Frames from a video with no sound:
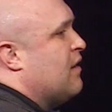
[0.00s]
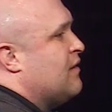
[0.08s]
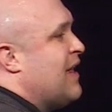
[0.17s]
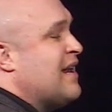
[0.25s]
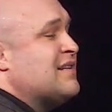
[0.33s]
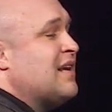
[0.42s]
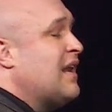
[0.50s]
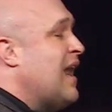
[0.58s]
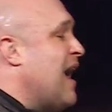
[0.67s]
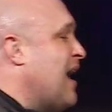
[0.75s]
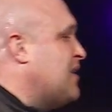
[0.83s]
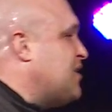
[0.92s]
that is a
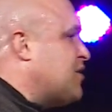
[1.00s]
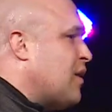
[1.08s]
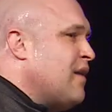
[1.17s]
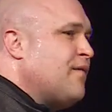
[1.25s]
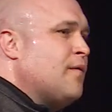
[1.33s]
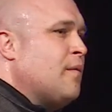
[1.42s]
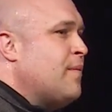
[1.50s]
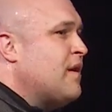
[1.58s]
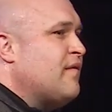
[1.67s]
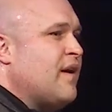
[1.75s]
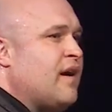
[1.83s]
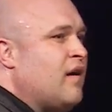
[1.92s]
lie straight from the pit
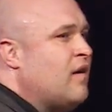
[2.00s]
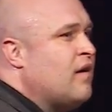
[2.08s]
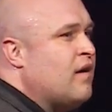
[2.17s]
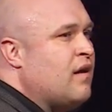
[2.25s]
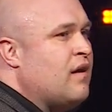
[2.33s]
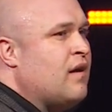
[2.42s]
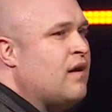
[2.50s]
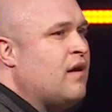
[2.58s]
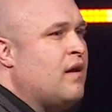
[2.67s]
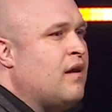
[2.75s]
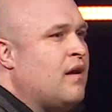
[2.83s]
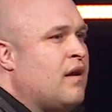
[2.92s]
of hell.
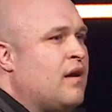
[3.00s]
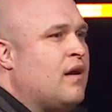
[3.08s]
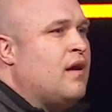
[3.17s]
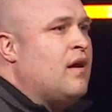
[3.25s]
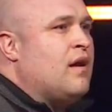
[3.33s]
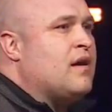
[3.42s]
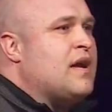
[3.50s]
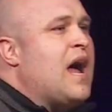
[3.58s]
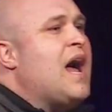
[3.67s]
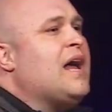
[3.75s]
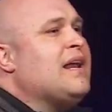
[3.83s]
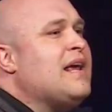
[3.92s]

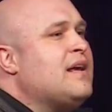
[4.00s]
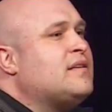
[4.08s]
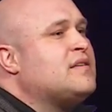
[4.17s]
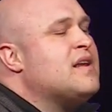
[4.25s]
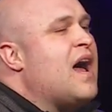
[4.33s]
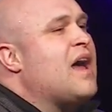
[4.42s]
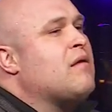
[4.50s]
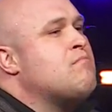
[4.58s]
God is not